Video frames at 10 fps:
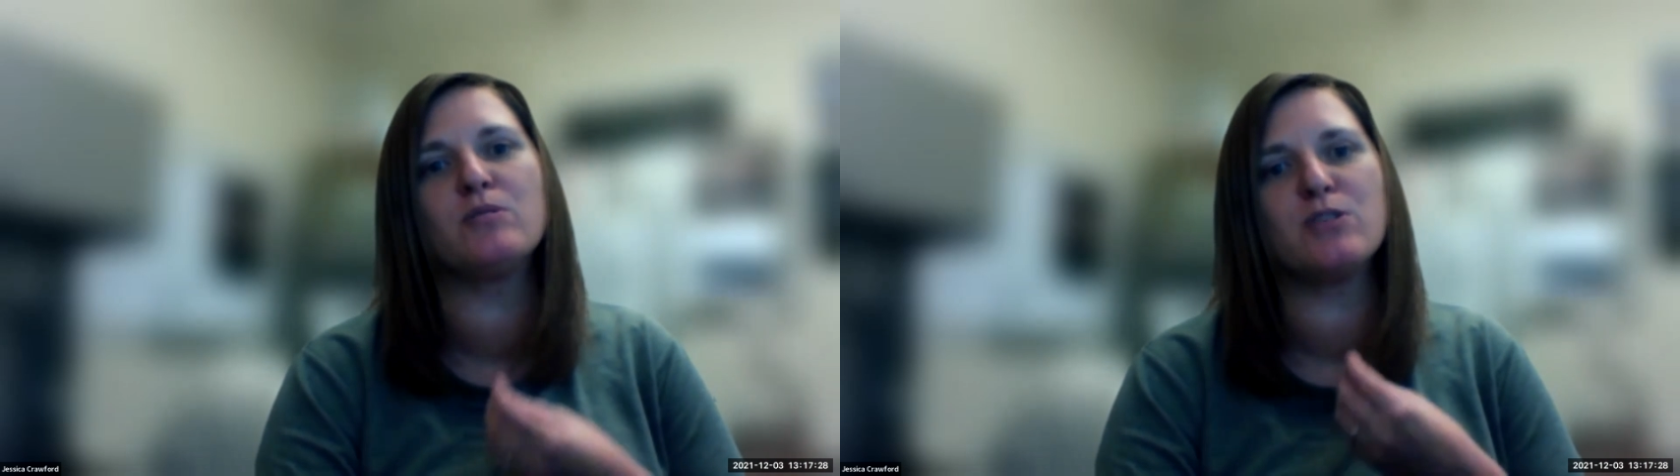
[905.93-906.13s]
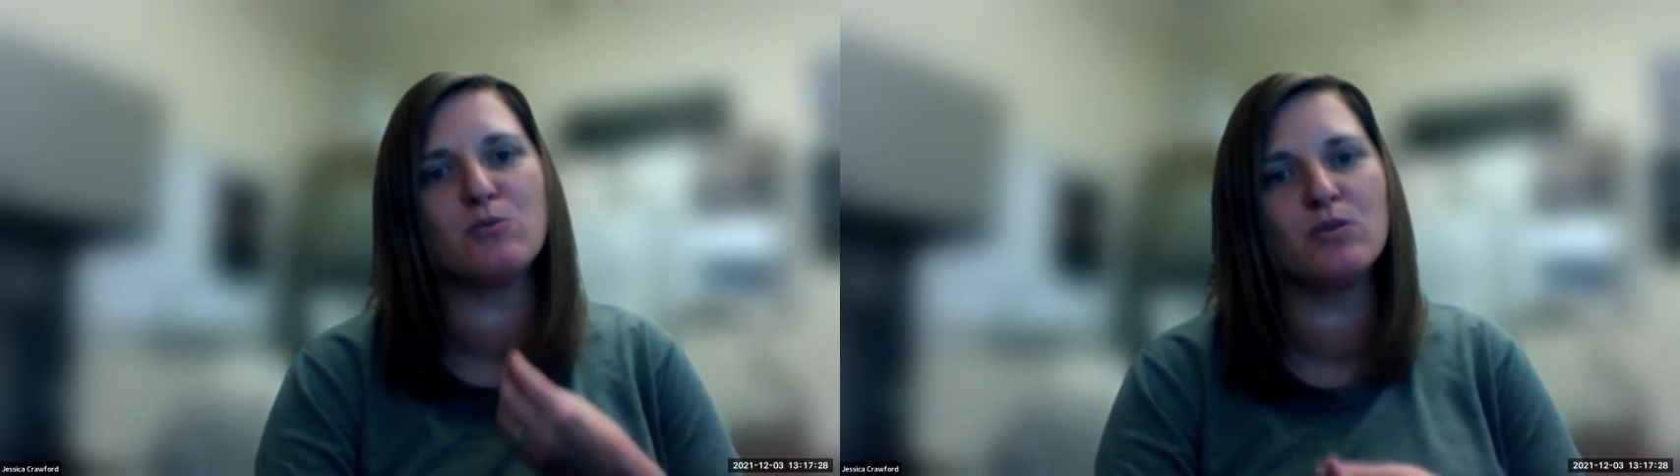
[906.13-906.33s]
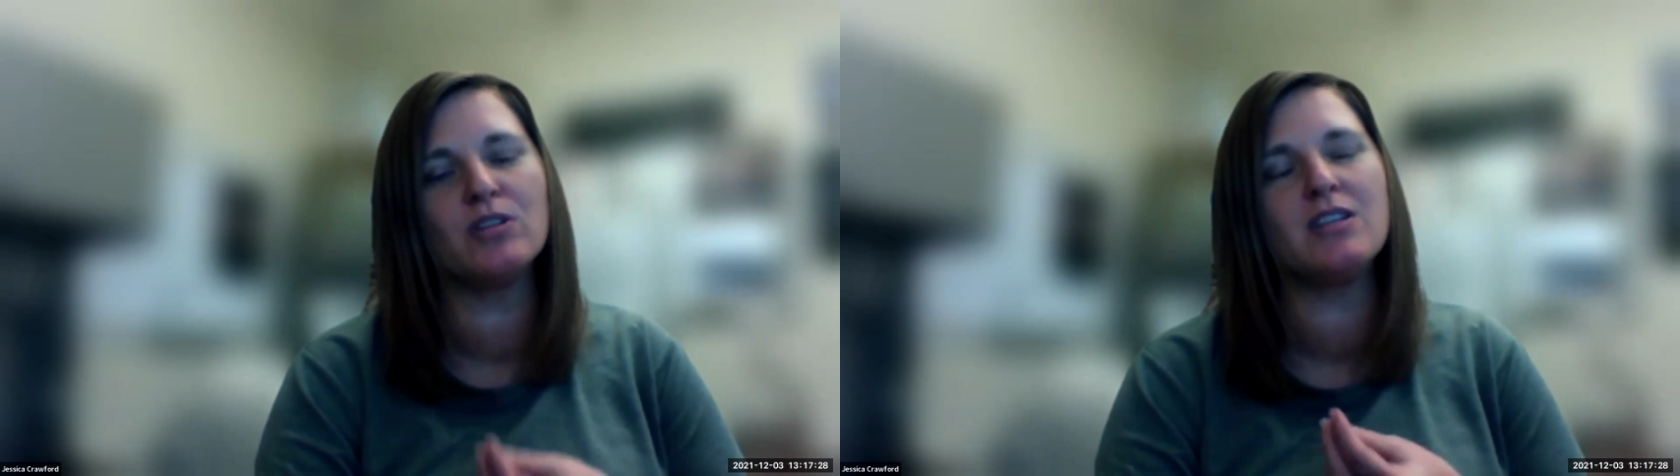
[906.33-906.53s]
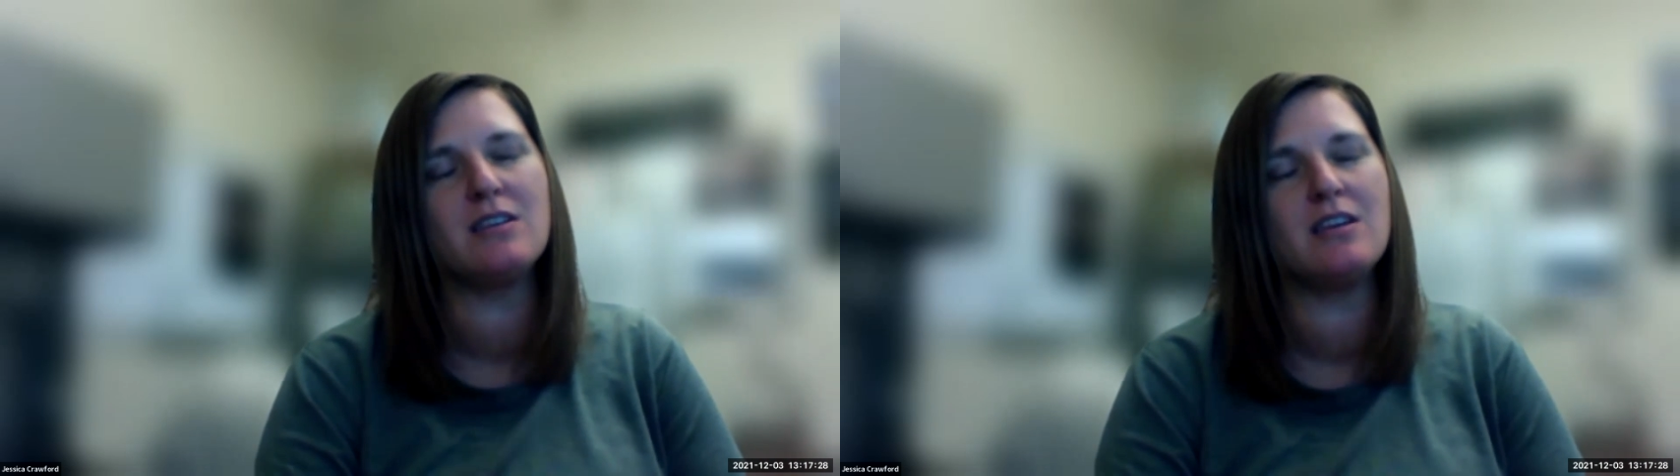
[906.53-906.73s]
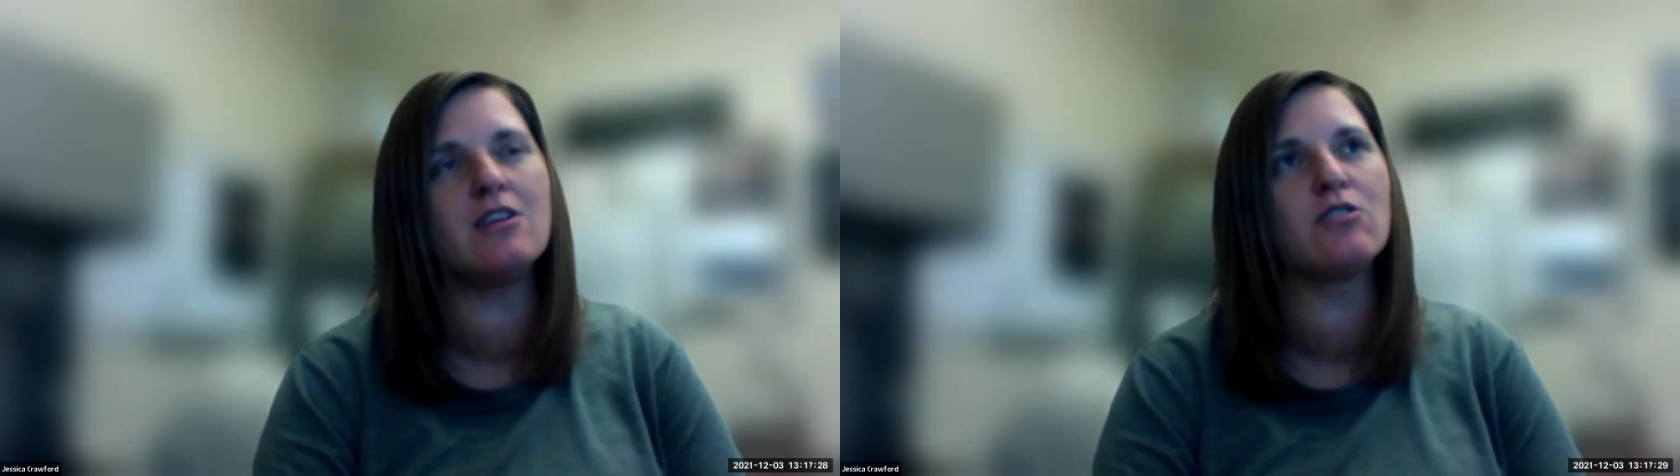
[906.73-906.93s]
but they're really
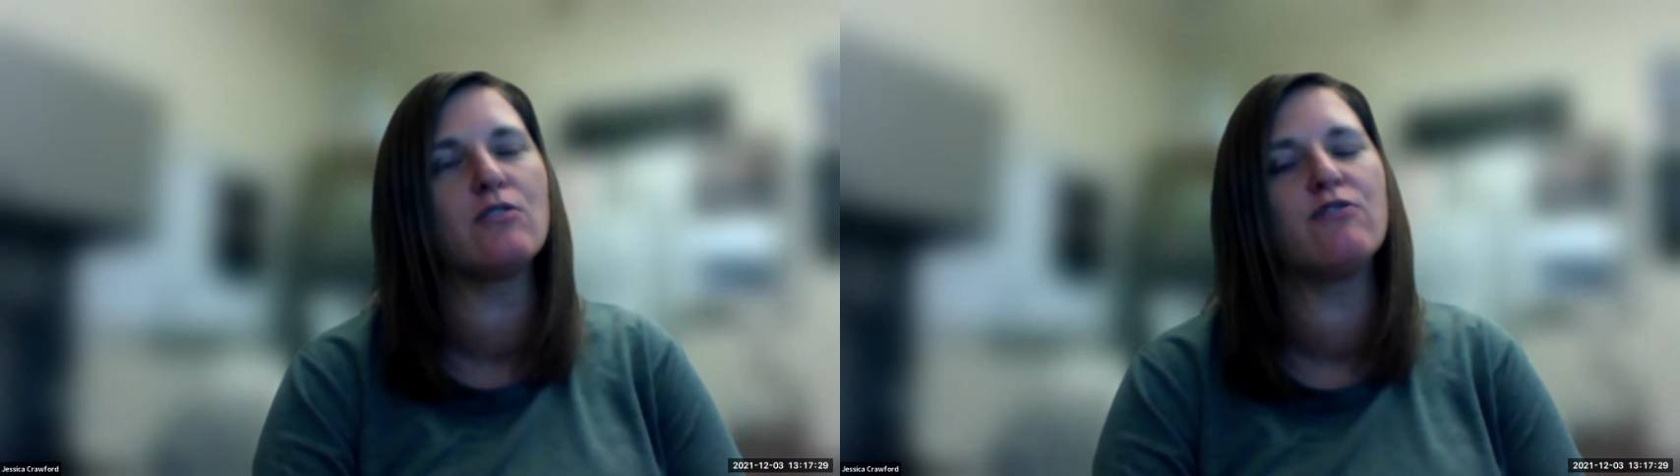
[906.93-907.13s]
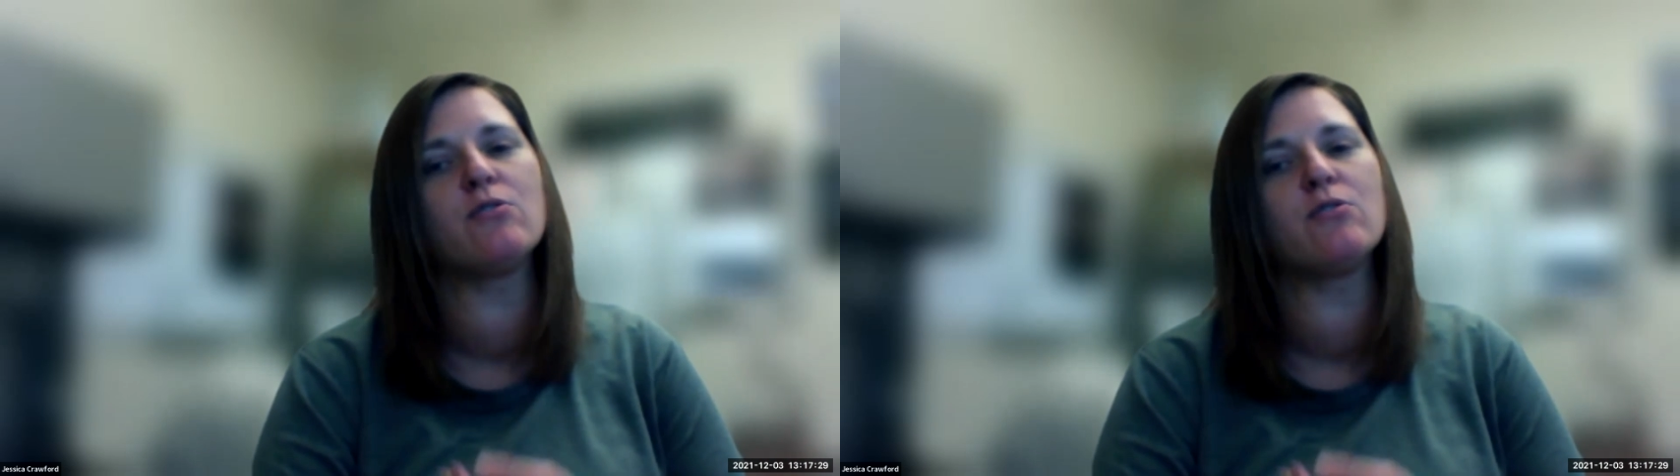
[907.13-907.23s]
eager